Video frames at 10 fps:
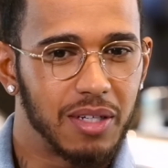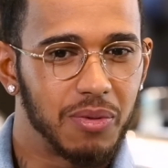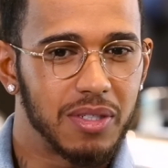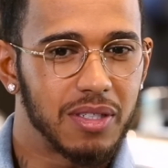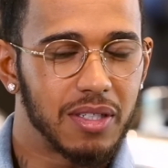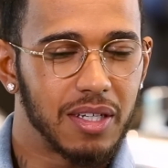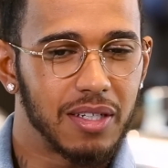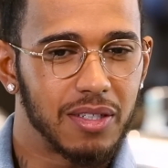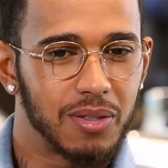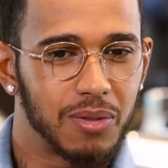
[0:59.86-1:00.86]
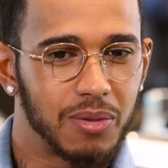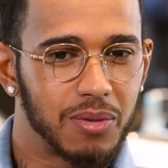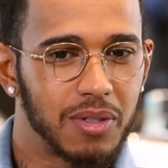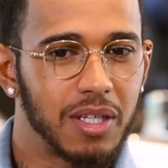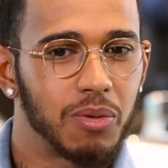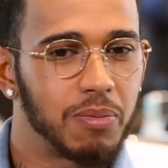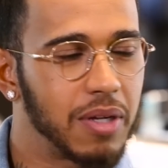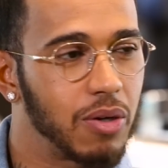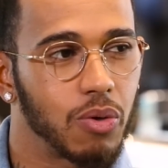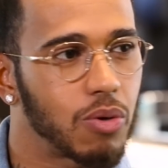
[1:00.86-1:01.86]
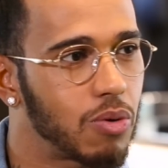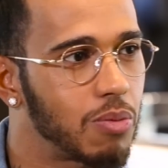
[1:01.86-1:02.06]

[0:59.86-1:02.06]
he was into he would be all,